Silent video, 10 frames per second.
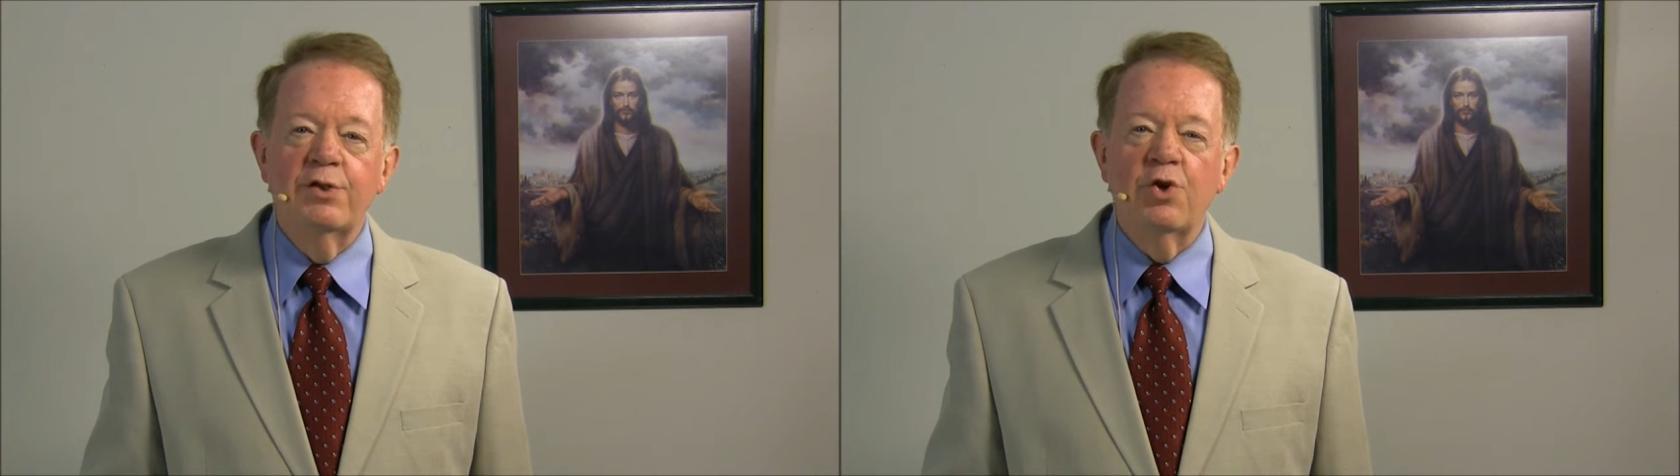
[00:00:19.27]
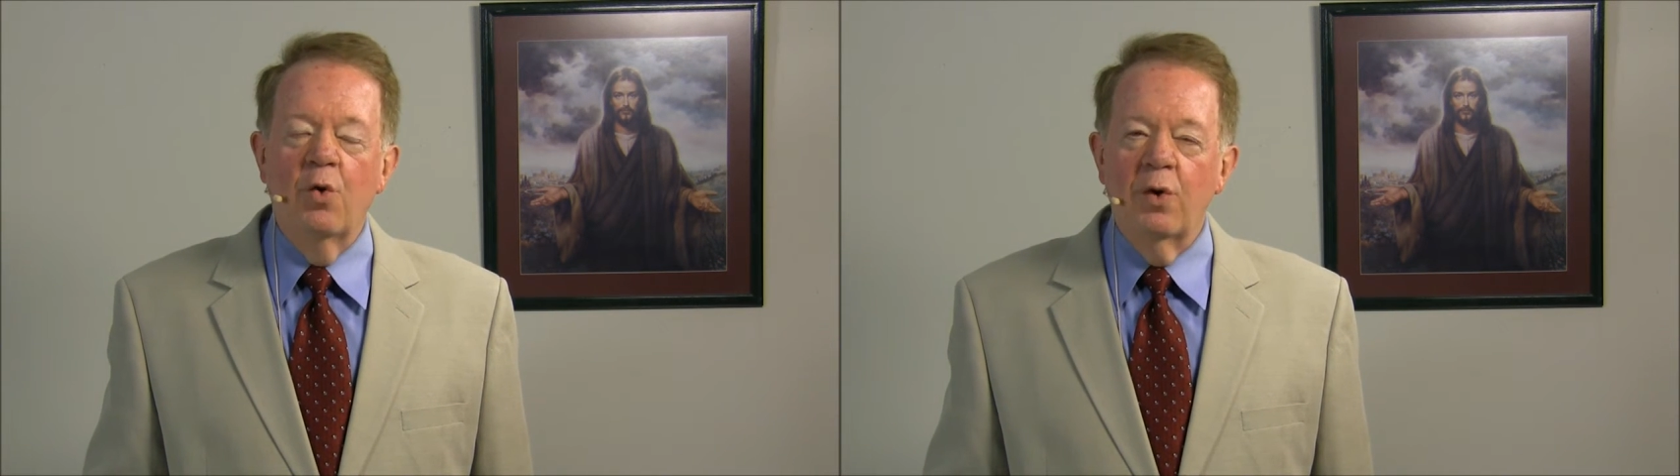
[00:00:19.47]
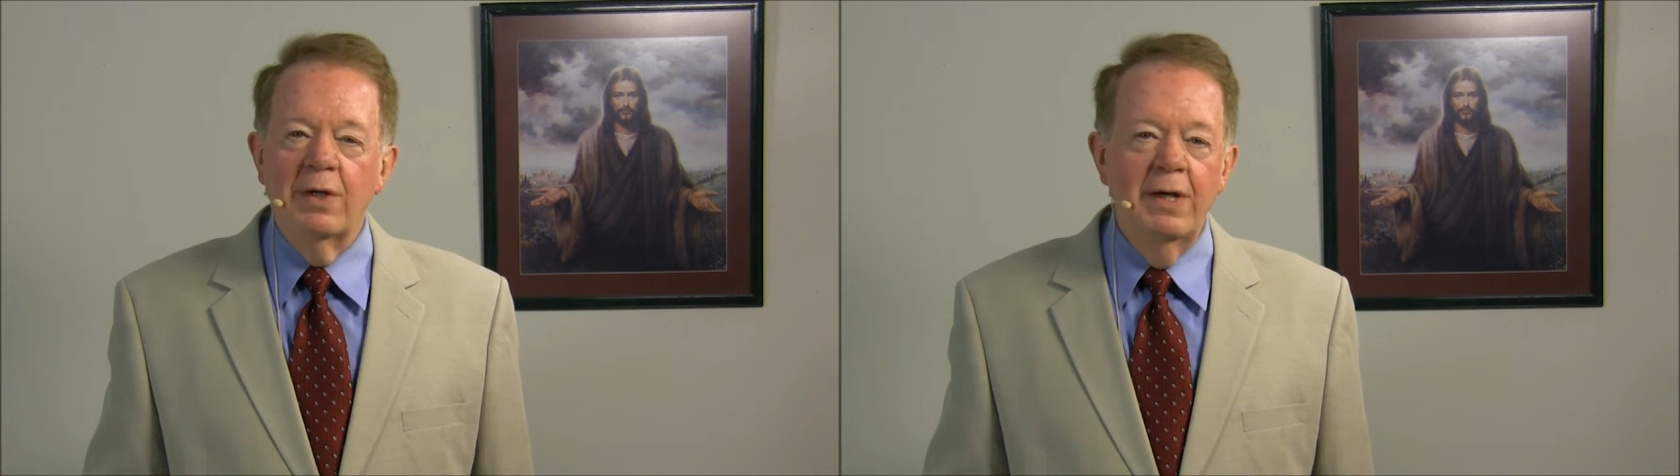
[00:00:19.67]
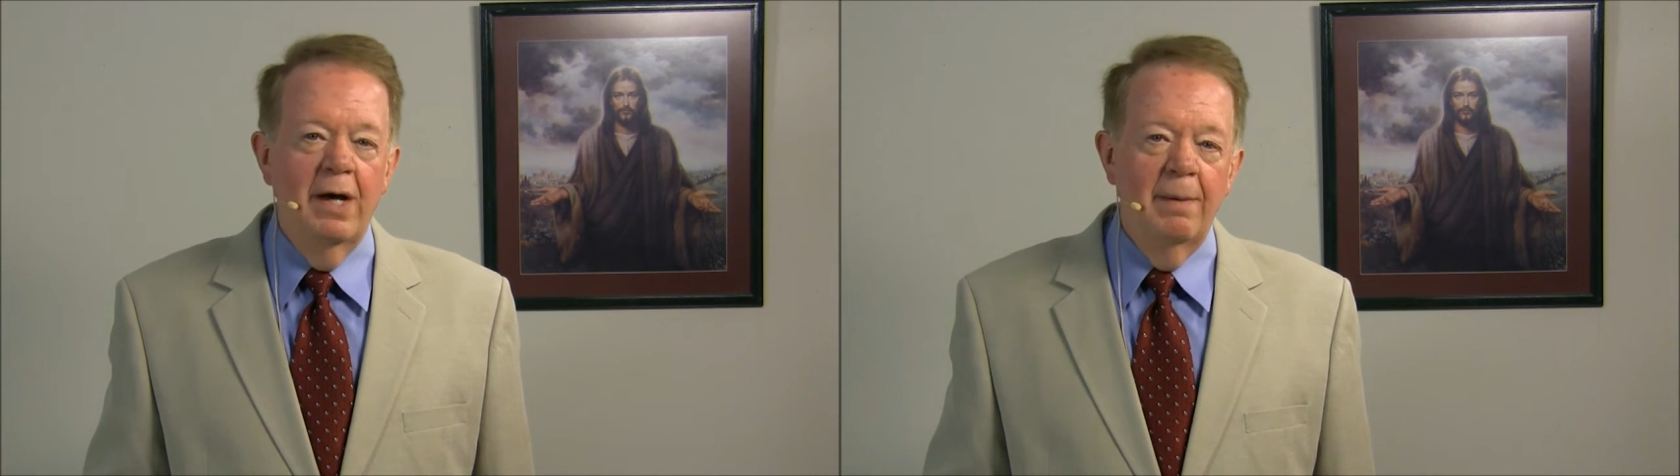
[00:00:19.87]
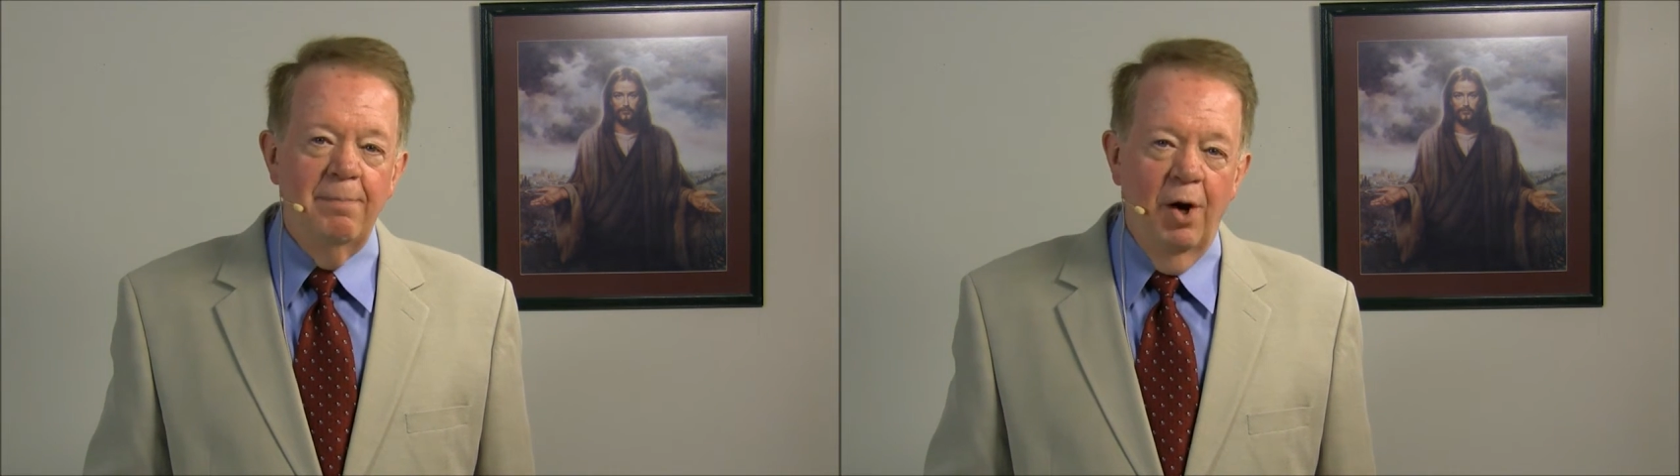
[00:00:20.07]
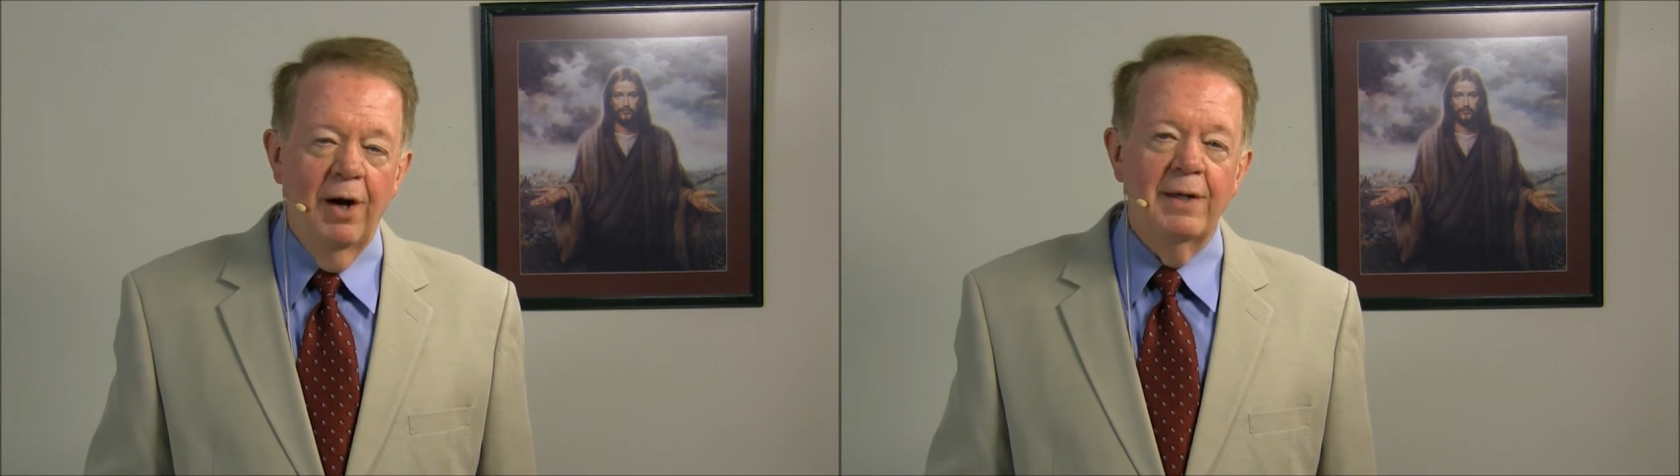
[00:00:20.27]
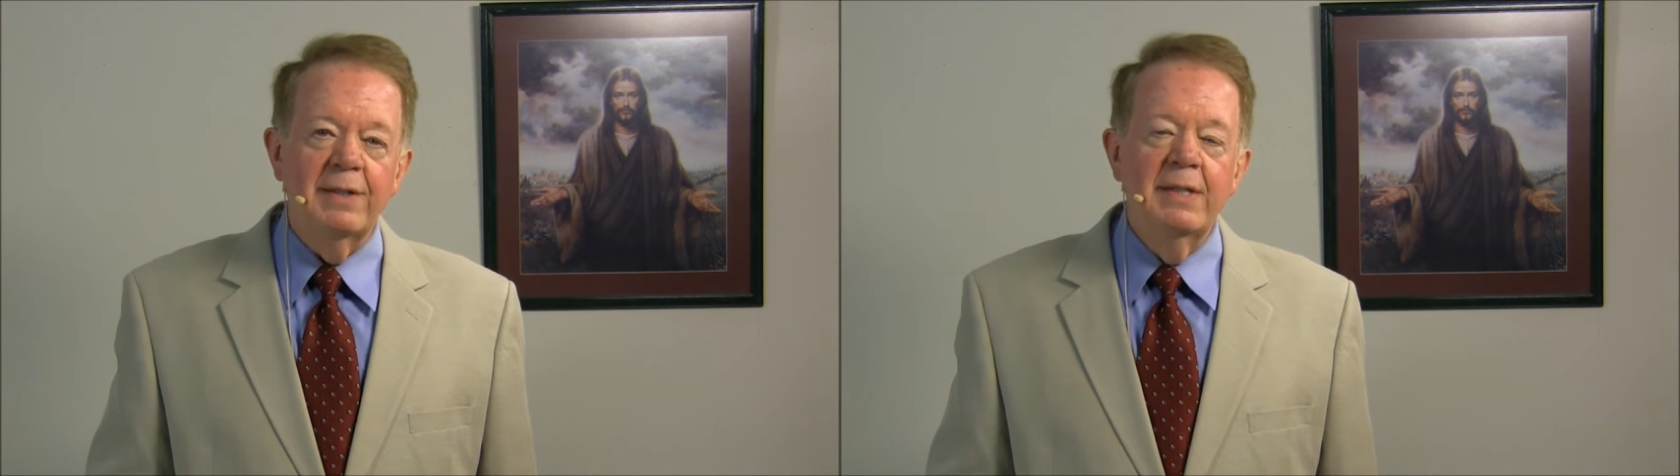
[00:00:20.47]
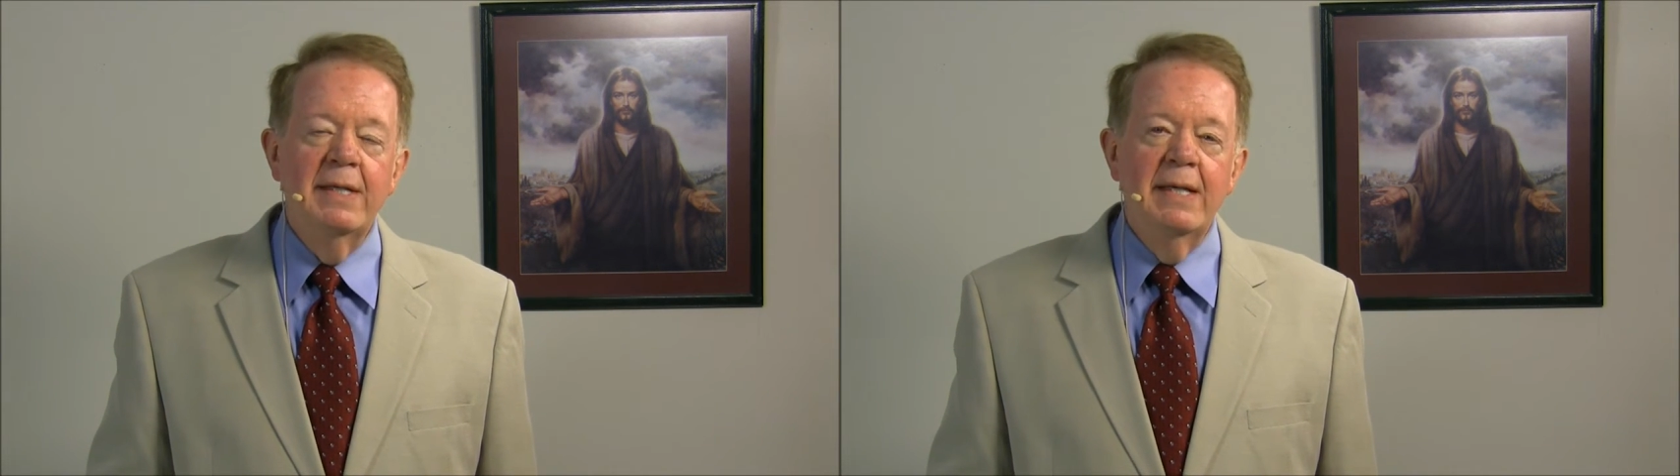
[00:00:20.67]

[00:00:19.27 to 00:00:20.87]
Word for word: torn apart